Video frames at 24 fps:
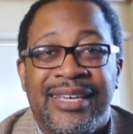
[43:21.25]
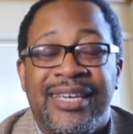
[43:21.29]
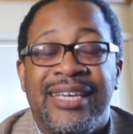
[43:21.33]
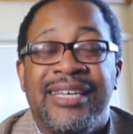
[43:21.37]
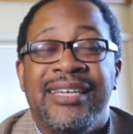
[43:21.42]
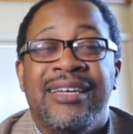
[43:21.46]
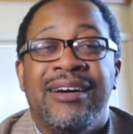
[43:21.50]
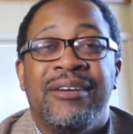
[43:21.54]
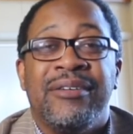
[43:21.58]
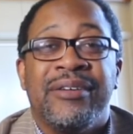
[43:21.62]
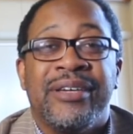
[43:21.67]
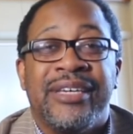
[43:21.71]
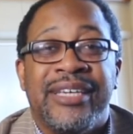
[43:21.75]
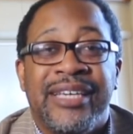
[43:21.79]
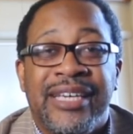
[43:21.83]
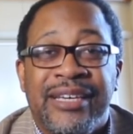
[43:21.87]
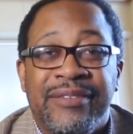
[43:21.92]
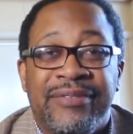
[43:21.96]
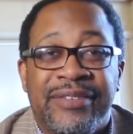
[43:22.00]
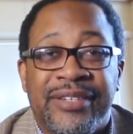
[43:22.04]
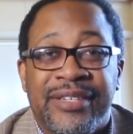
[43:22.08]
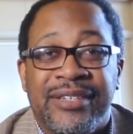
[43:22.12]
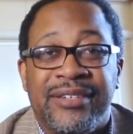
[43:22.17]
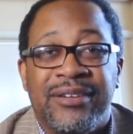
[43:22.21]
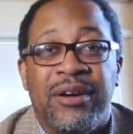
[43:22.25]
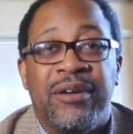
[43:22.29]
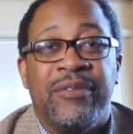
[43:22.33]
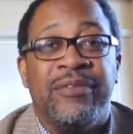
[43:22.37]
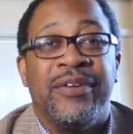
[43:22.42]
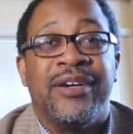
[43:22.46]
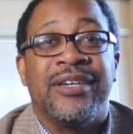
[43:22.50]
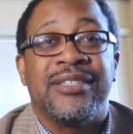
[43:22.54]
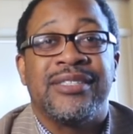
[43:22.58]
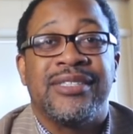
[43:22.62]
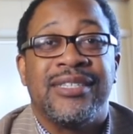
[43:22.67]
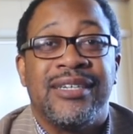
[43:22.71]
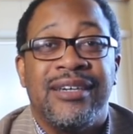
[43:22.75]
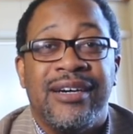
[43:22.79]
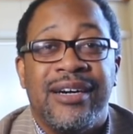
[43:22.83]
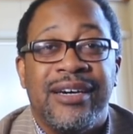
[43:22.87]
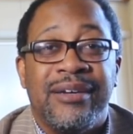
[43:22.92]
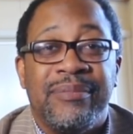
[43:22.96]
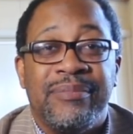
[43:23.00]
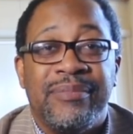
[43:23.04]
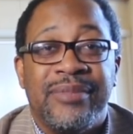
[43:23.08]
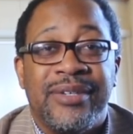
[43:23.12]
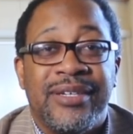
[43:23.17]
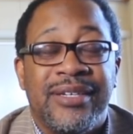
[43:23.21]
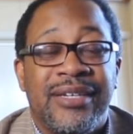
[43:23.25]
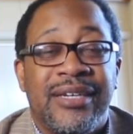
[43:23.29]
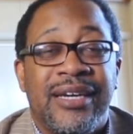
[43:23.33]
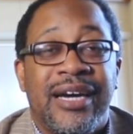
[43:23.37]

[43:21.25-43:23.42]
in our giving of our time